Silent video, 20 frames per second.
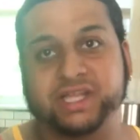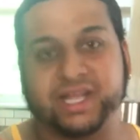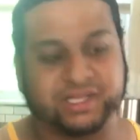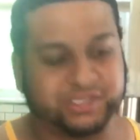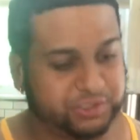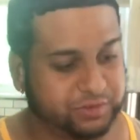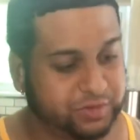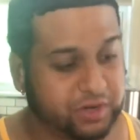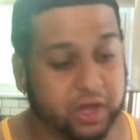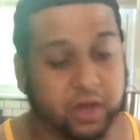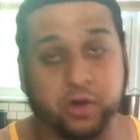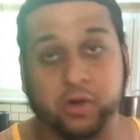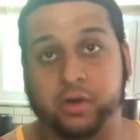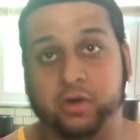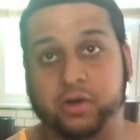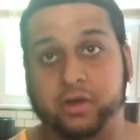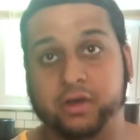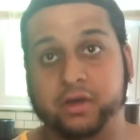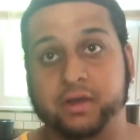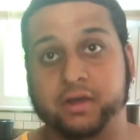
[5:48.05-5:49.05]
let you know
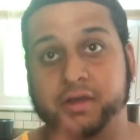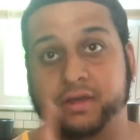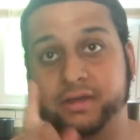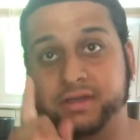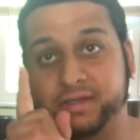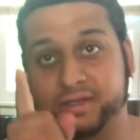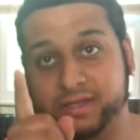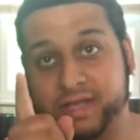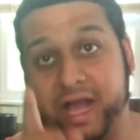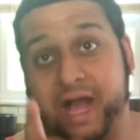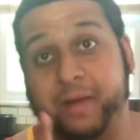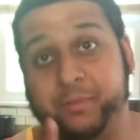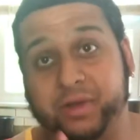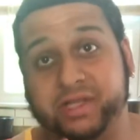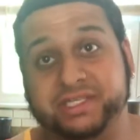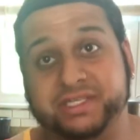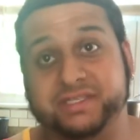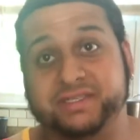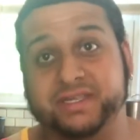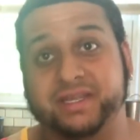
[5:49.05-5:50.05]
how
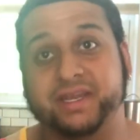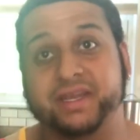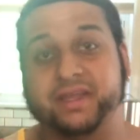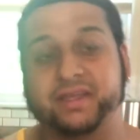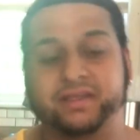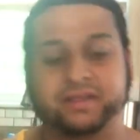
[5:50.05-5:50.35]
much is in it.